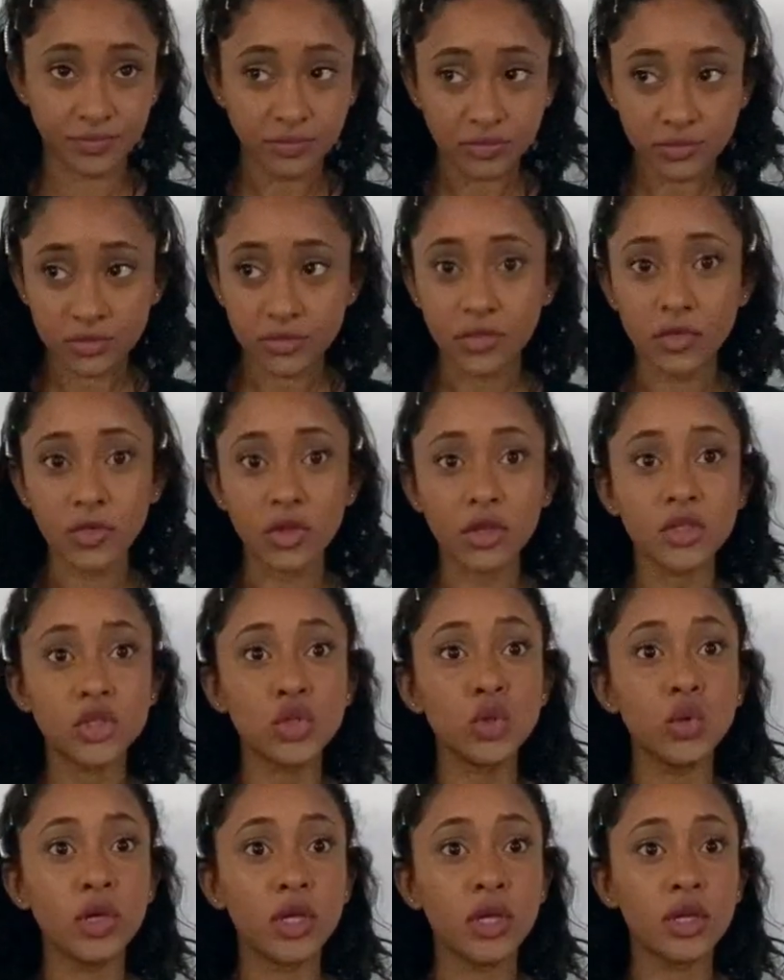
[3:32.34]
So how does it look?
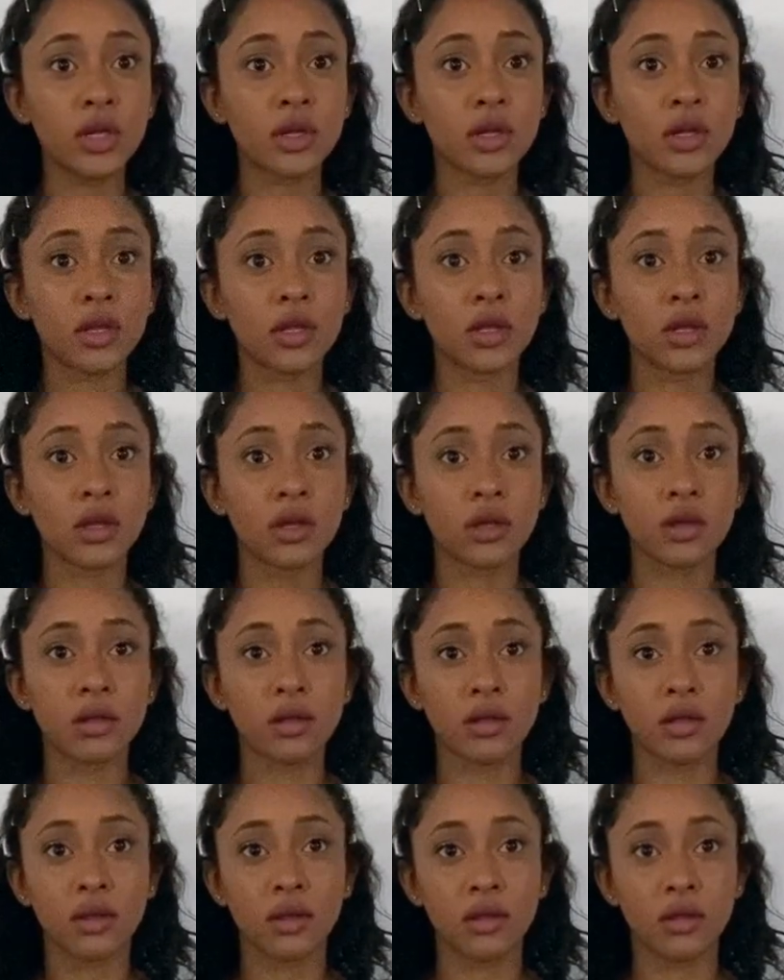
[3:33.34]
Is it like a
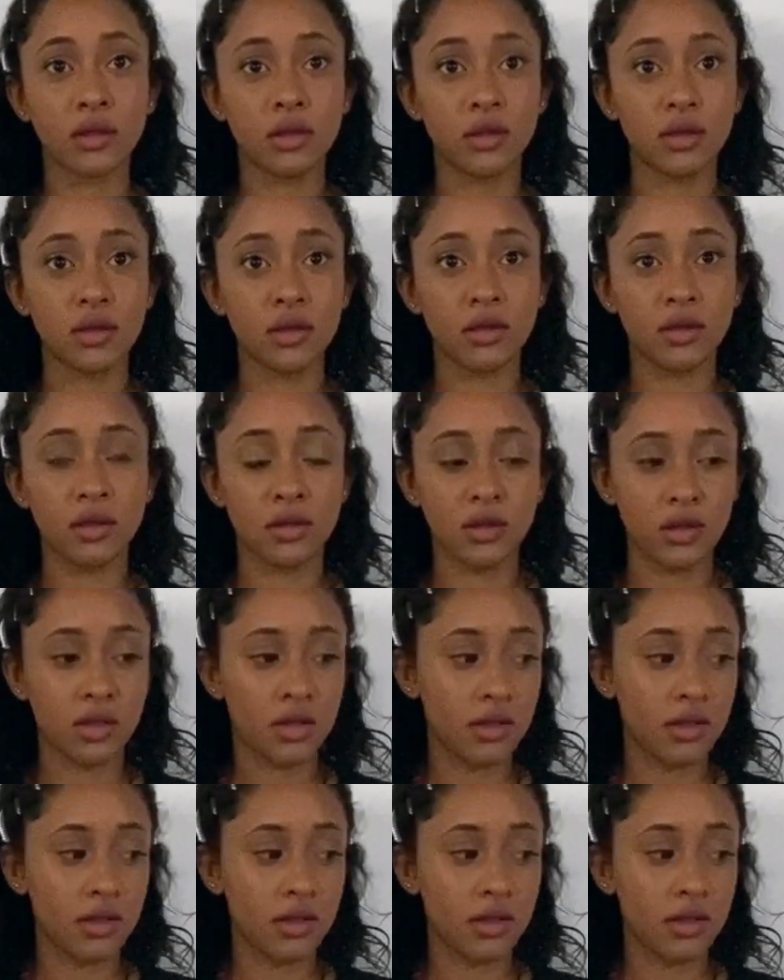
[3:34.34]
box and?